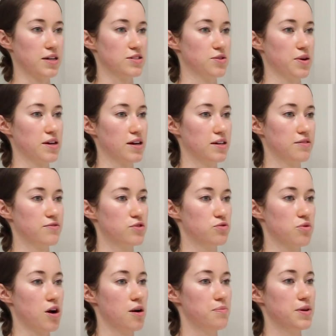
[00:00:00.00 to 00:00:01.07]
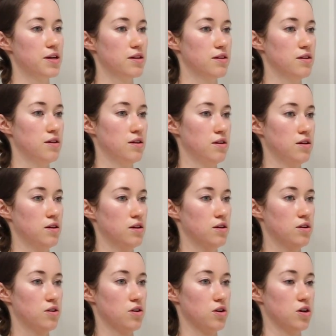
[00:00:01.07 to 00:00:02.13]
okay, so I kind of drop it
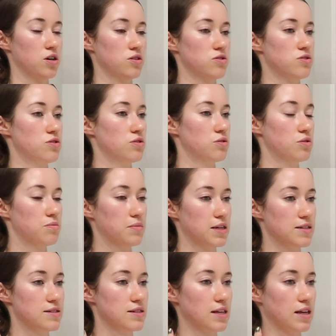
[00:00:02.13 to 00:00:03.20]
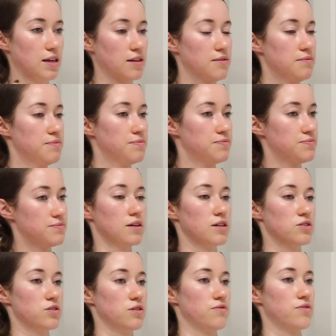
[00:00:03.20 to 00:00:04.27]
onto my skin. I
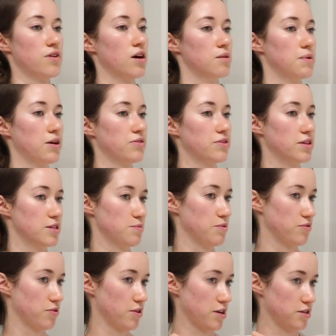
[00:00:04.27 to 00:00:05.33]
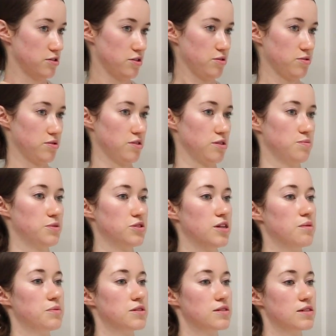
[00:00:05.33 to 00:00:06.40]
should have thought about this before I chose these
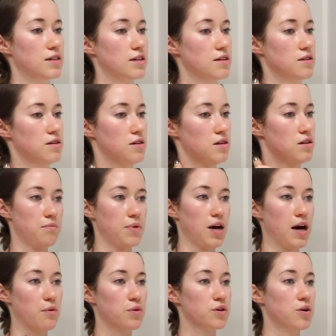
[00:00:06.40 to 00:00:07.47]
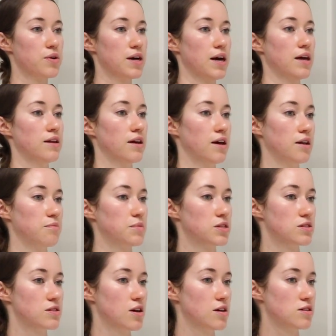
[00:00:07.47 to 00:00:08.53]
pajamas tonight. But I will go ahead and
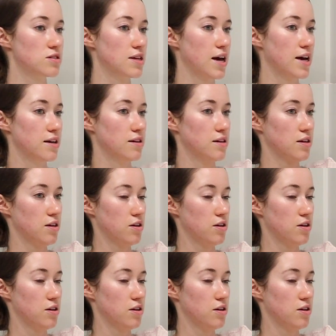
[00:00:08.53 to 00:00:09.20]
massage that